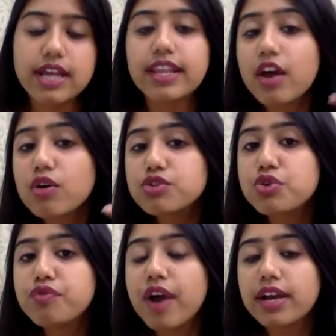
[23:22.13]
And there also
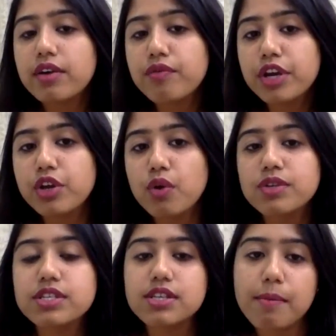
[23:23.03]
you find a video
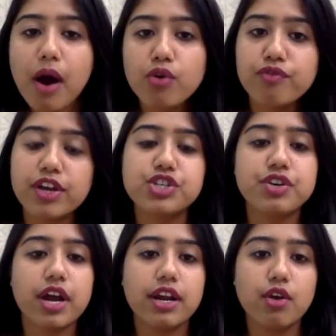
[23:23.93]
which is about
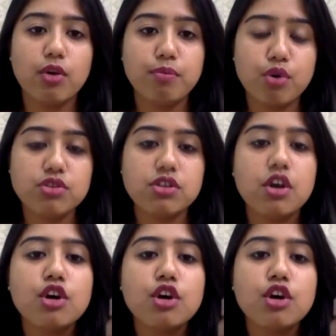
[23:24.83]
fiction writing on books.